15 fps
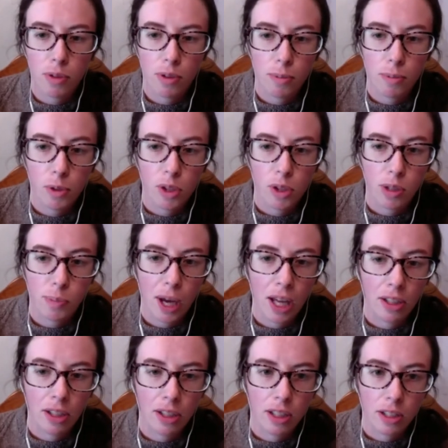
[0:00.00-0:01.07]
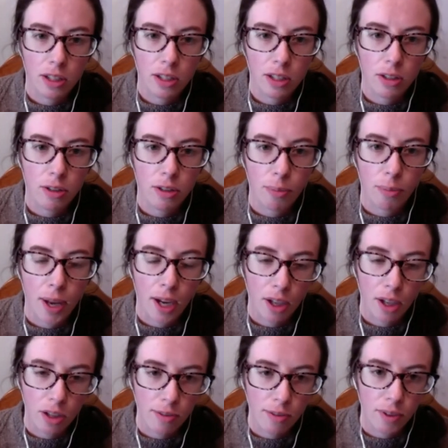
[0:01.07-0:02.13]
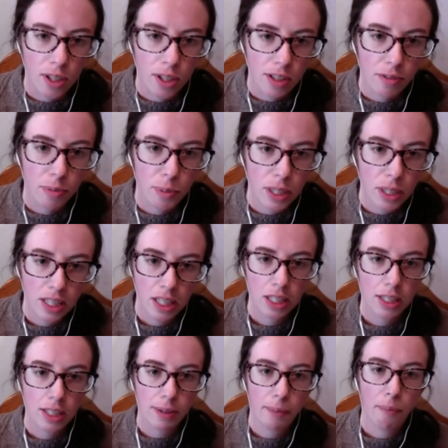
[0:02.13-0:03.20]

municipalities to manage invasive species?